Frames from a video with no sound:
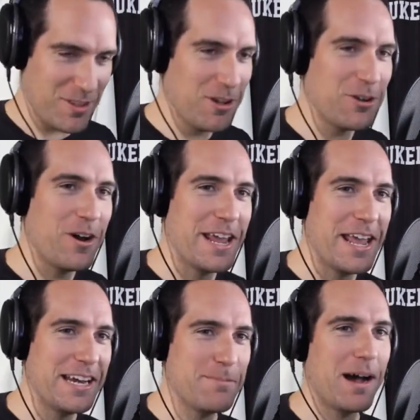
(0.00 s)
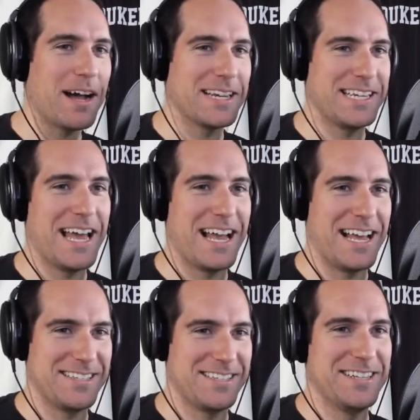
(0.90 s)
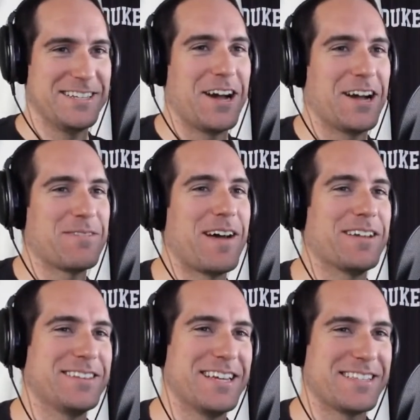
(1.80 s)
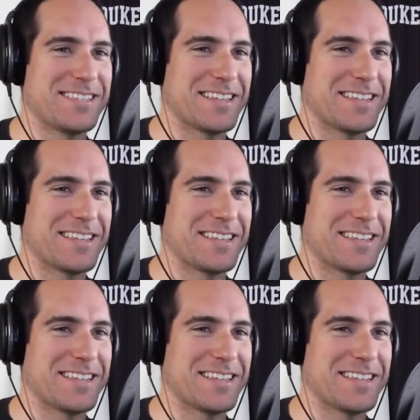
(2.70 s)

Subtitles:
on any podcast and talk about this.